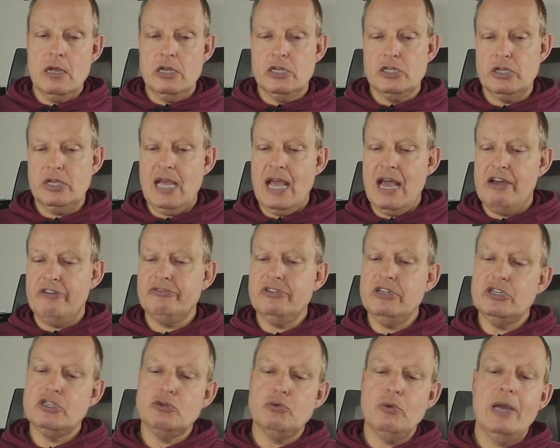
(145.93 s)
So you have
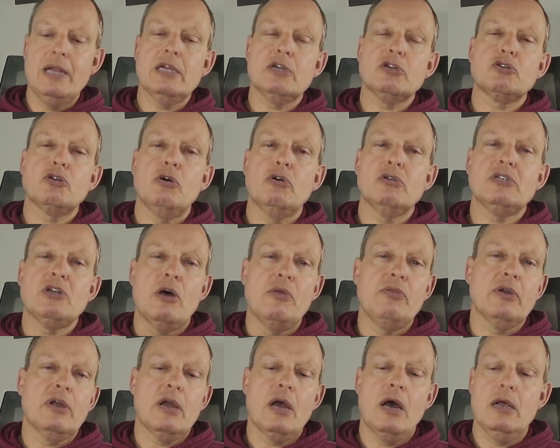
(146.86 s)
these two electrodes
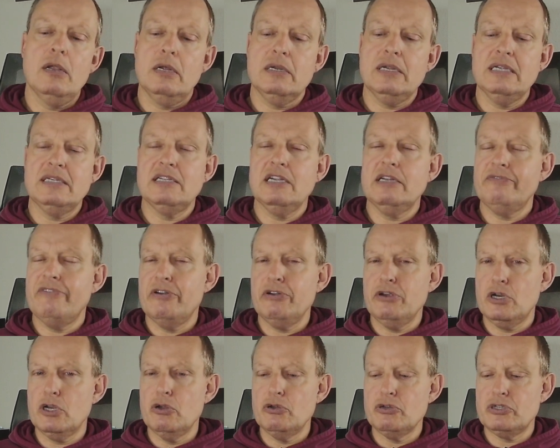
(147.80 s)
on the collar that sit
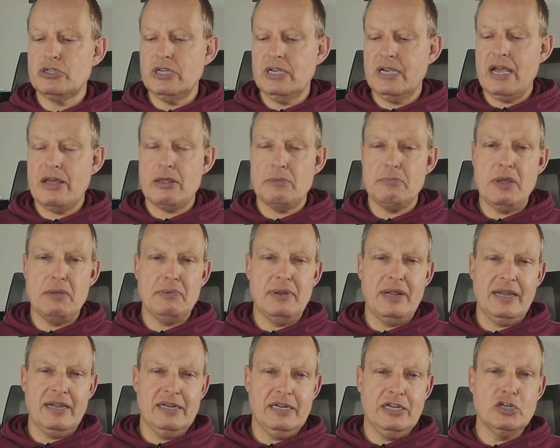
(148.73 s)
very close together, maybe
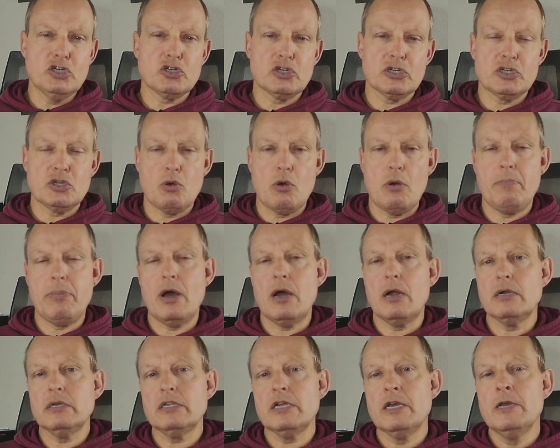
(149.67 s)
like an inch or so
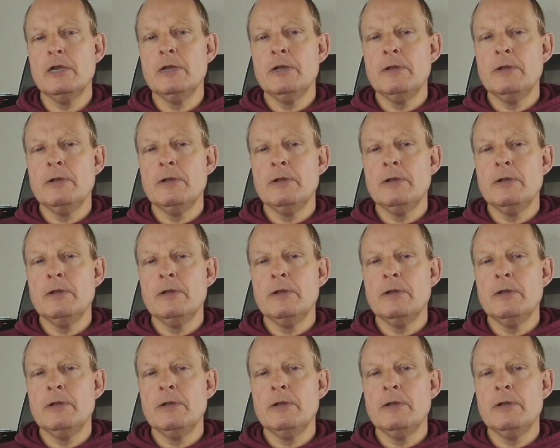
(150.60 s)
apart,